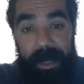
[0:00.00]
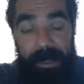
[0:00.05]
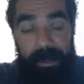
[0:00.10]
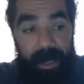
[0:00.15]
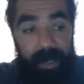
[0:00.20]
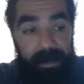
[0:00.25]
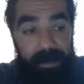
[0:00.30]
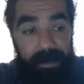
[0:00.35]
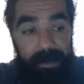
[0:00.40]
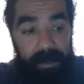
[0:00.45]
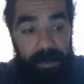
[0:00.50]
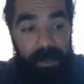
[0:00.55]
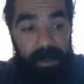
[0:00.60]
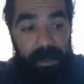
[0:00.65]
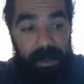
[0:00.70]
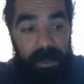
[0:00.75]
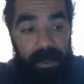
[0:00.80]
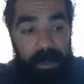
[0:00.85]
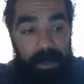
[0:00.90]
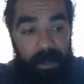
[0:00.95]
I don't, I don't
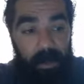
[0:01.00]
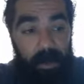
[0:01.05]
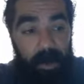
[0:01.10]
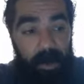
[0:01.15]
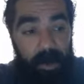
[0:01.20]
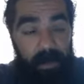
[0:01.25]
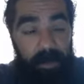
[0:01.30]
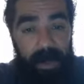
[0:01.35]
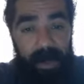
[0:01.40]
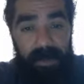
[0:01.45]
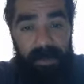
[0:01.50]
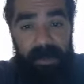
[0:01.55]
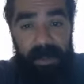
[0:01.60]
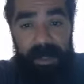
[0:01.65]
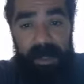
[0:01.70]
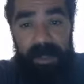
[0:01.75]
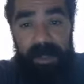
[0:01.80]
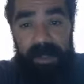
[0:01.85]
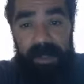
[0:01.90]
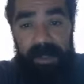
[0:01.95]
think Warren Buffett